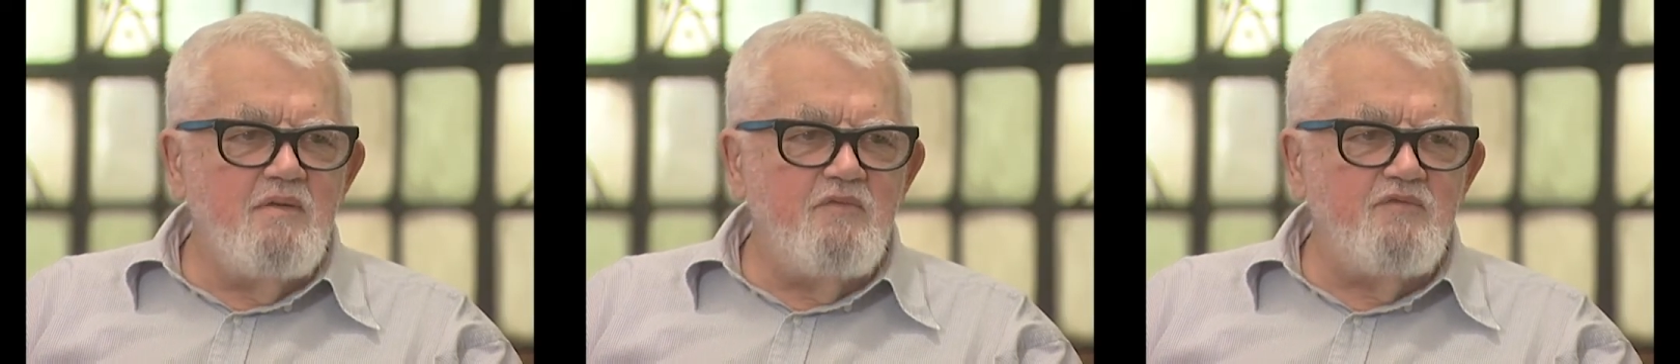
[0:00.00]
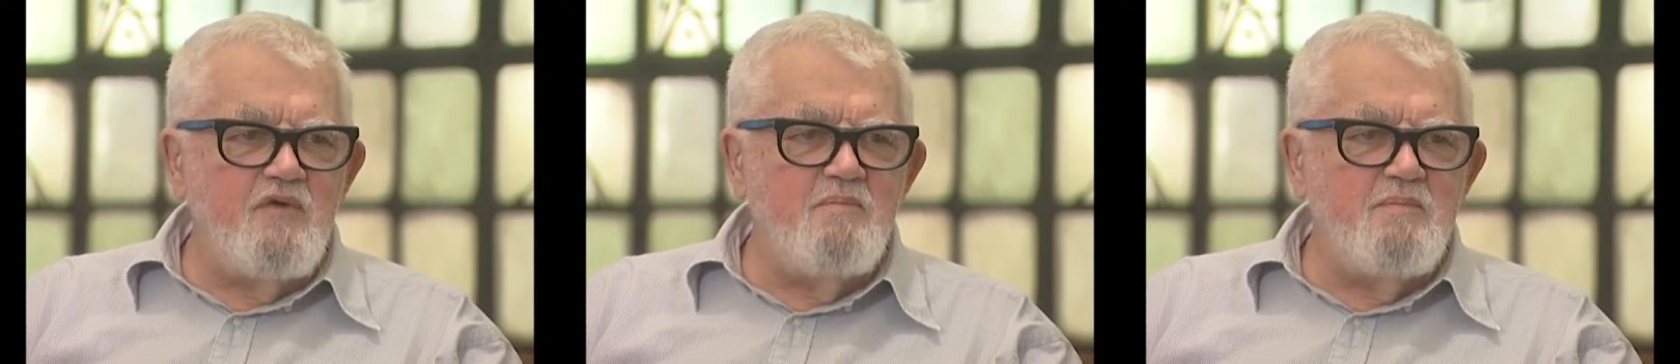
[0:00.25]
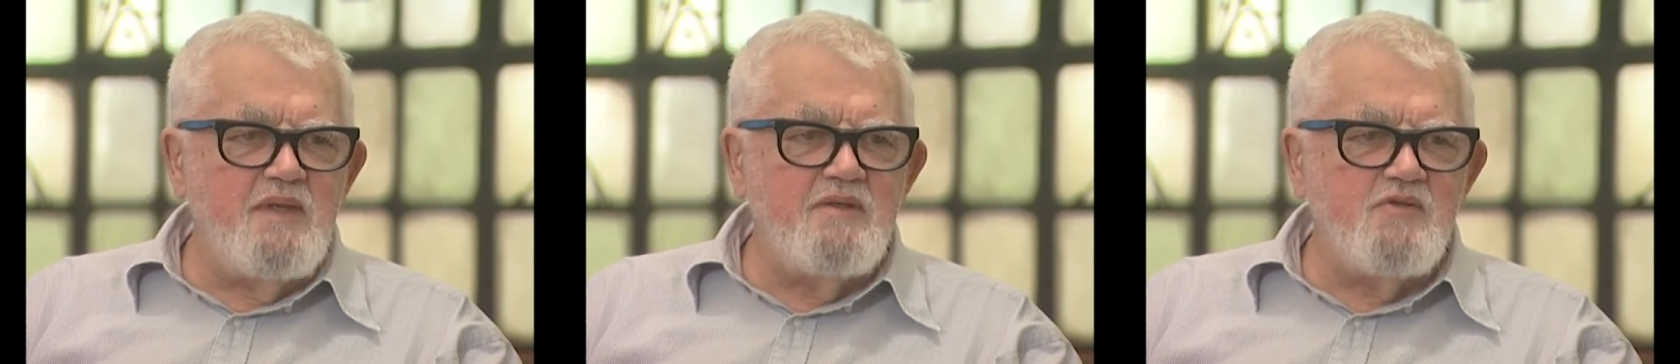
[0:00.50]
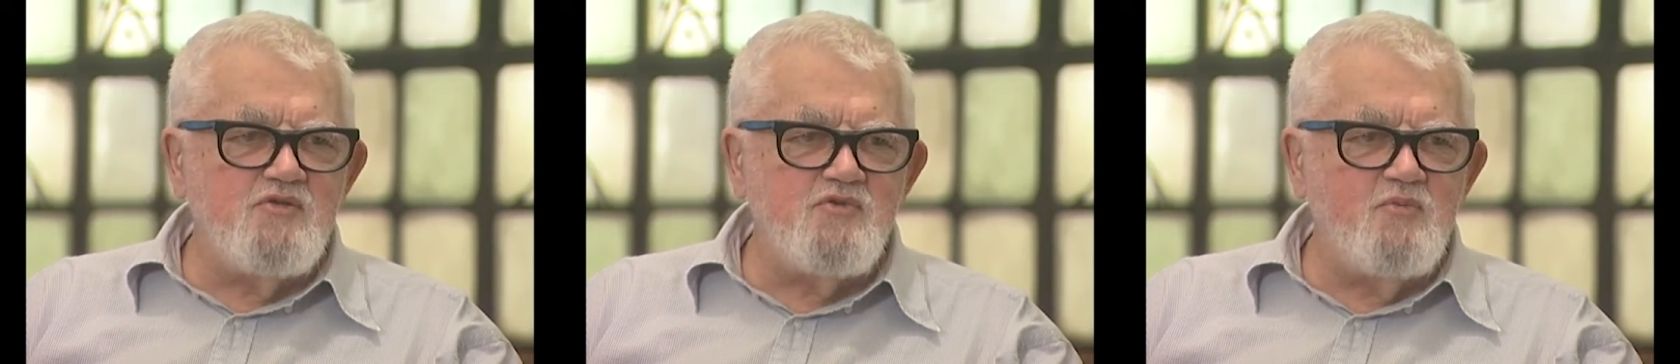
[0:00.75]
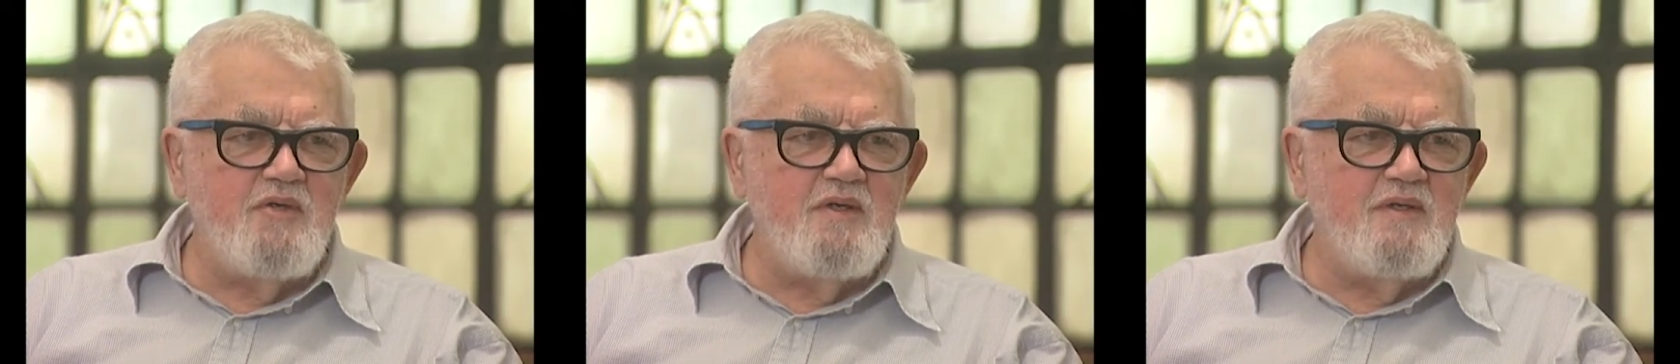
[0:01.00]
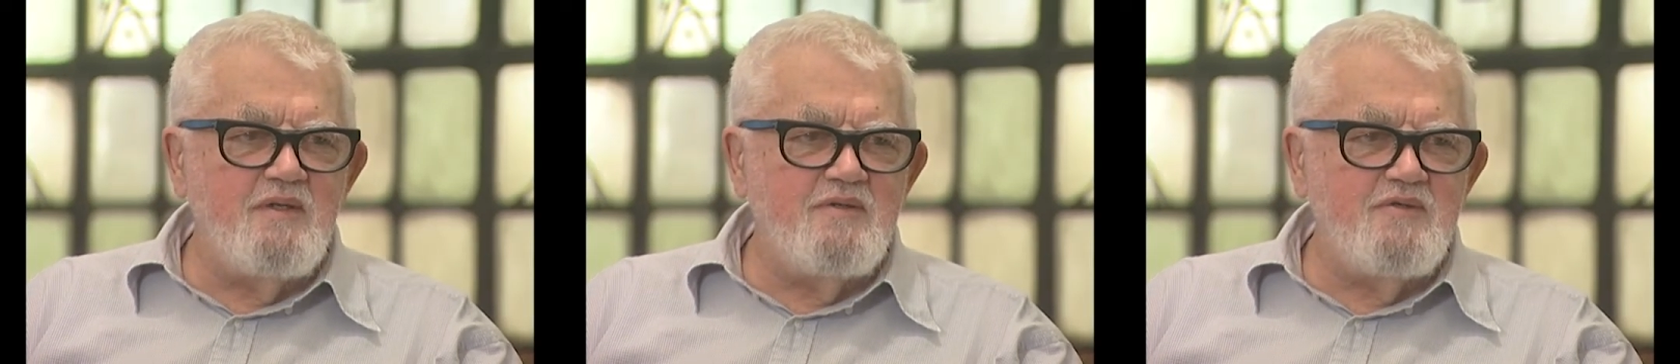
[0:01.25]
from Mendel's
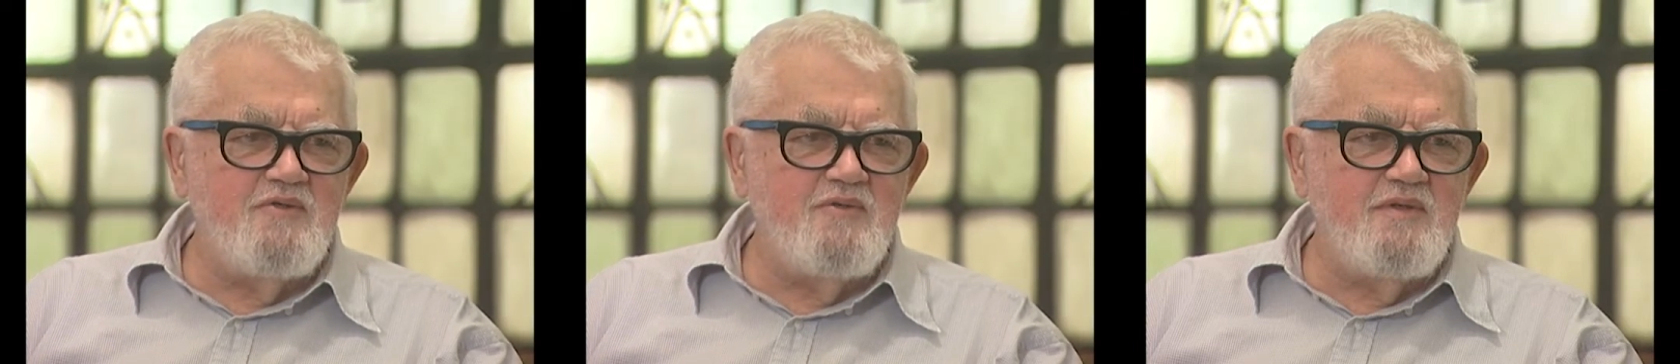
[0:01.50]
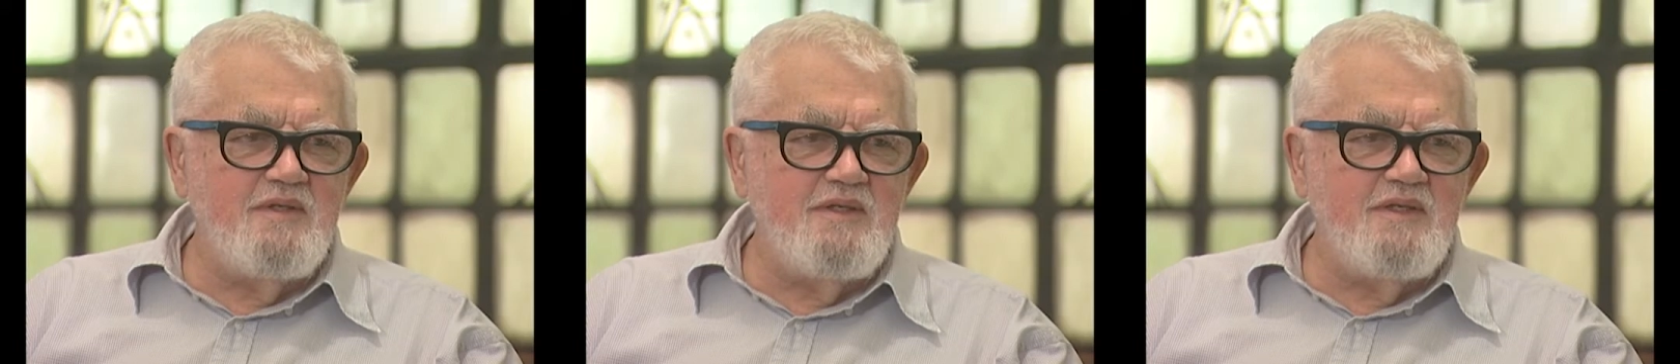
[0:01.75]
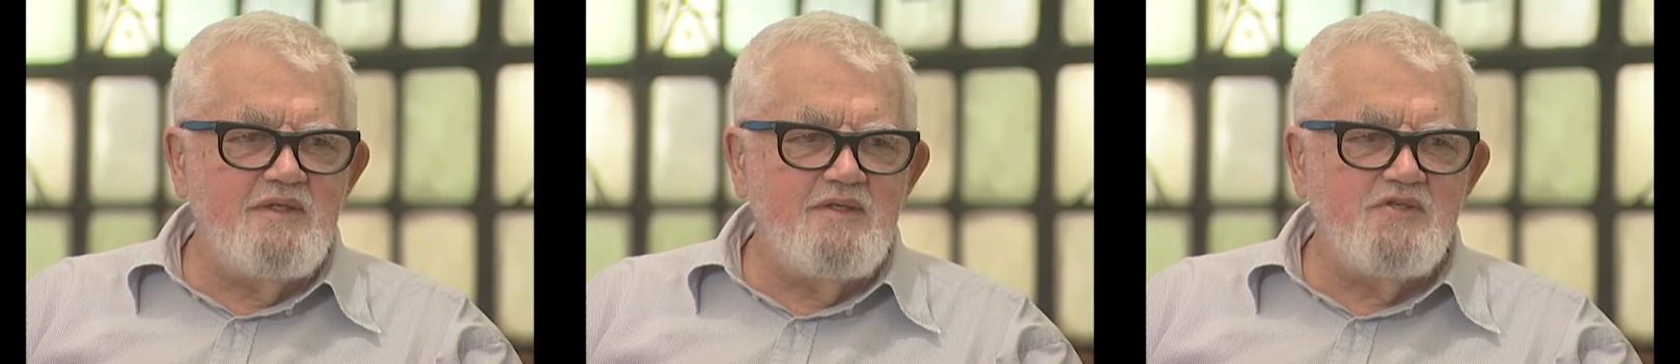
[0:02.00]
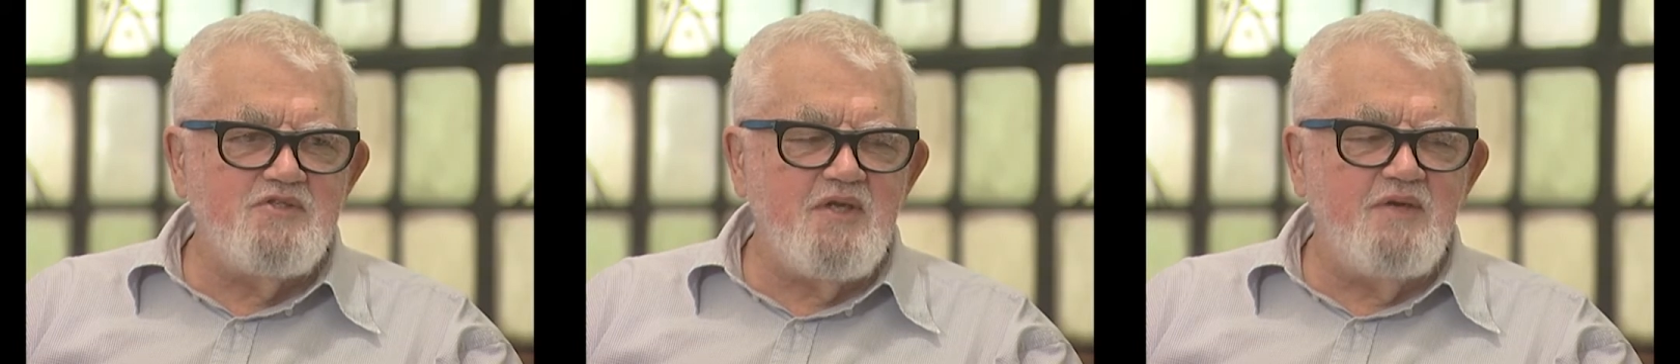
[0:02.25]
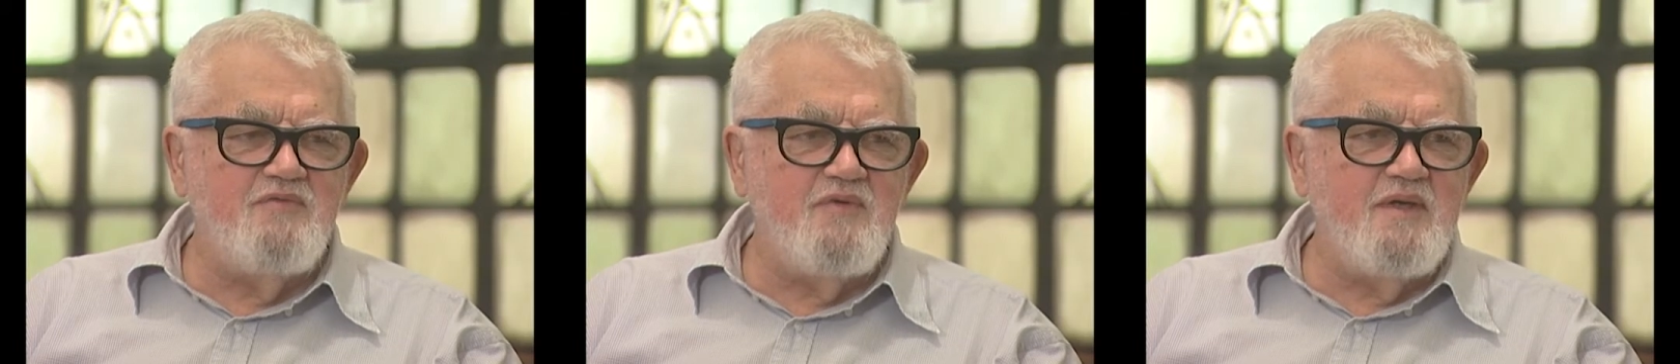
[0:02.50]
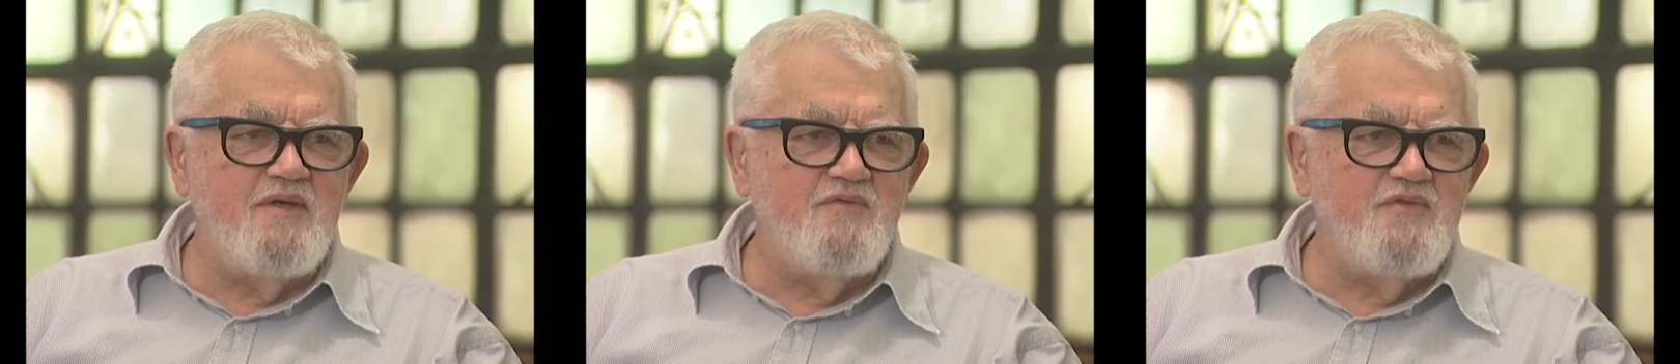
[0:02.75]
work to the
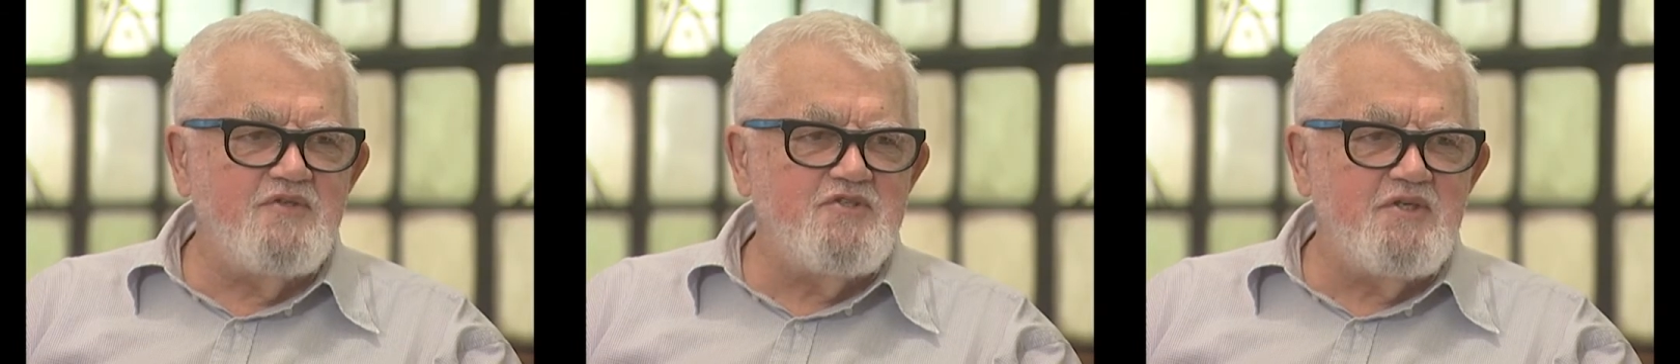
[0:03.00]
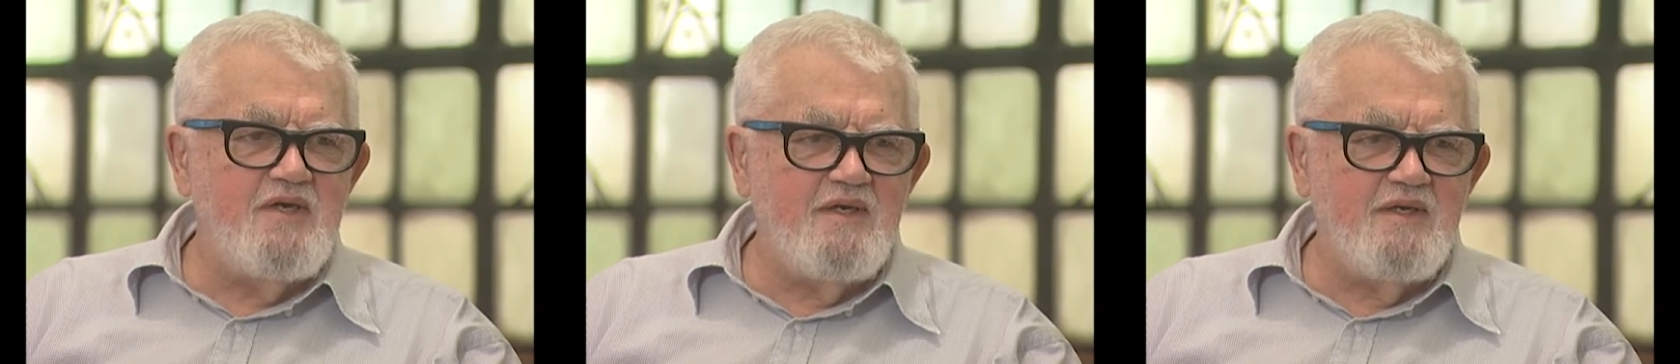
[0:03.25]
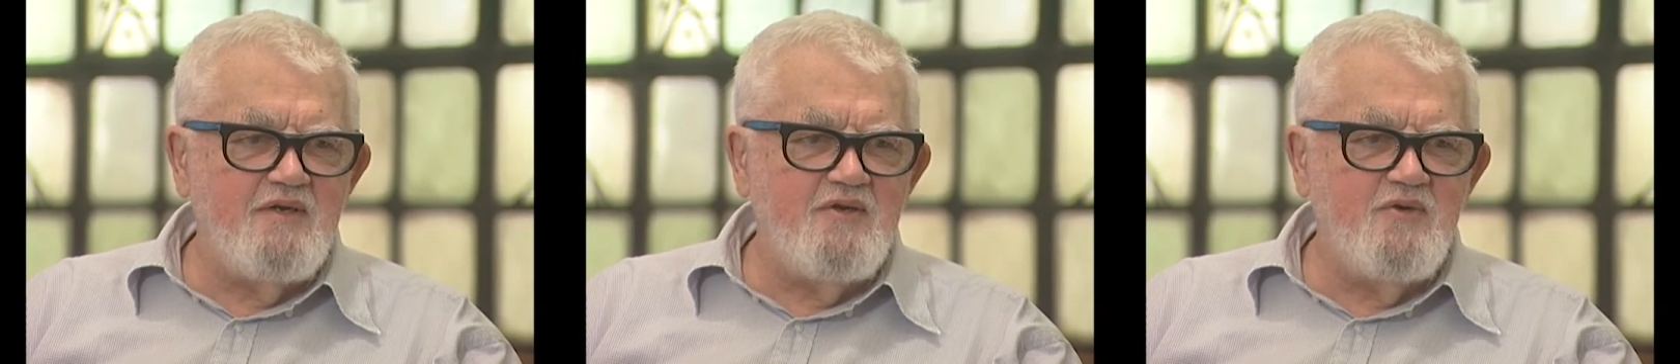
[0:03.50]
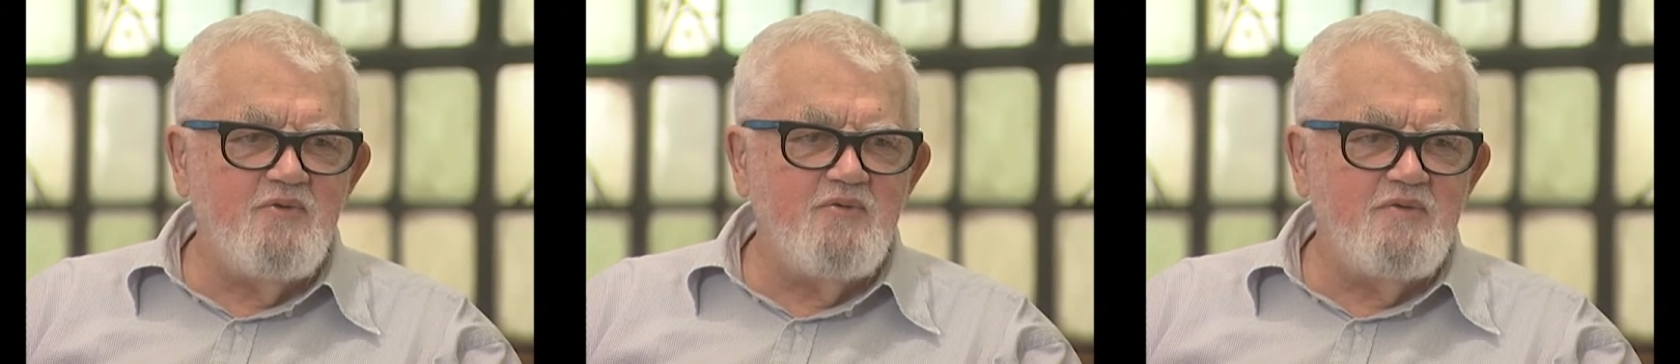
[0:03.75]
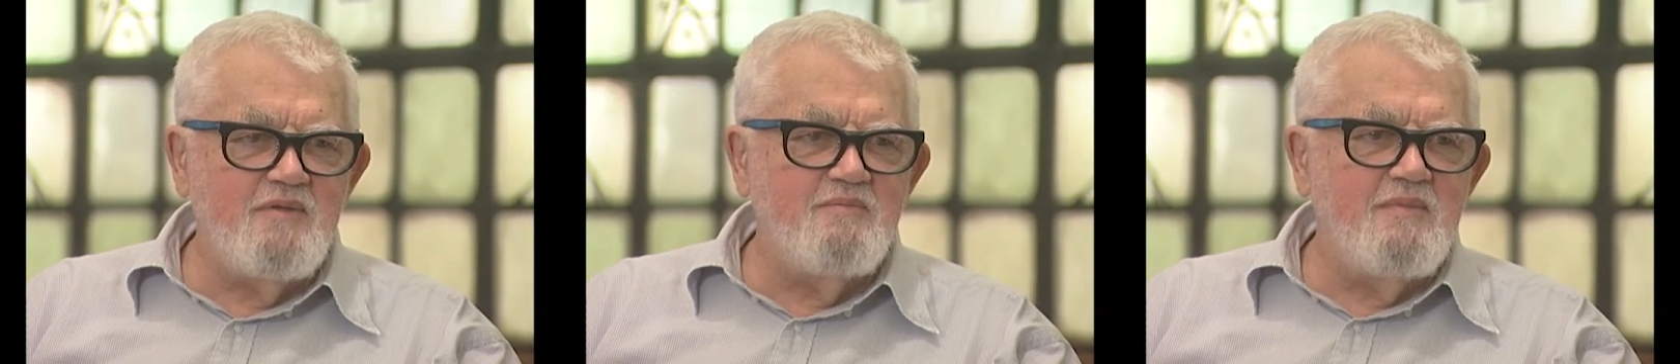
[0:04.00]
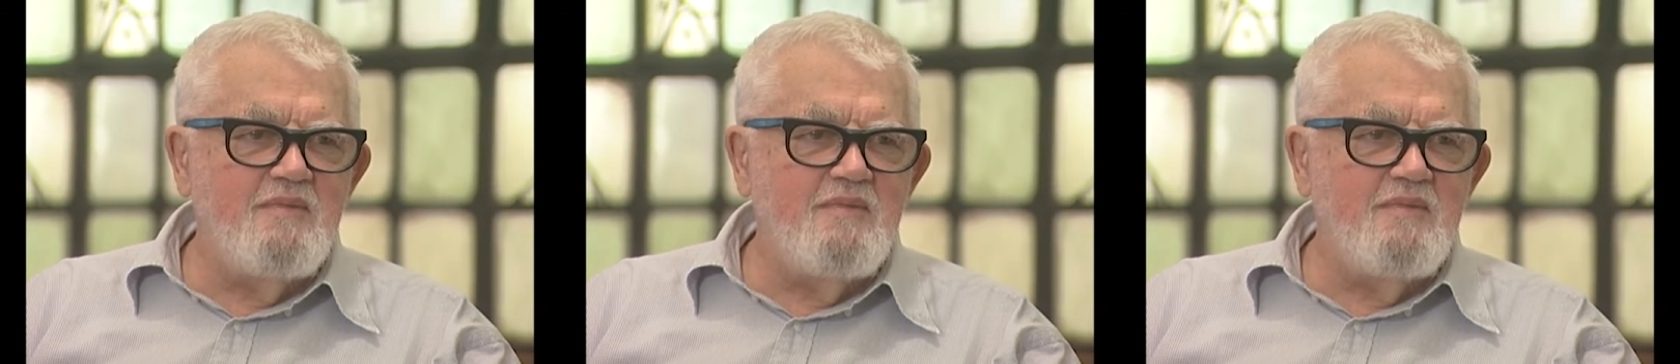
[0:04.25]
deciphering of the genetic code.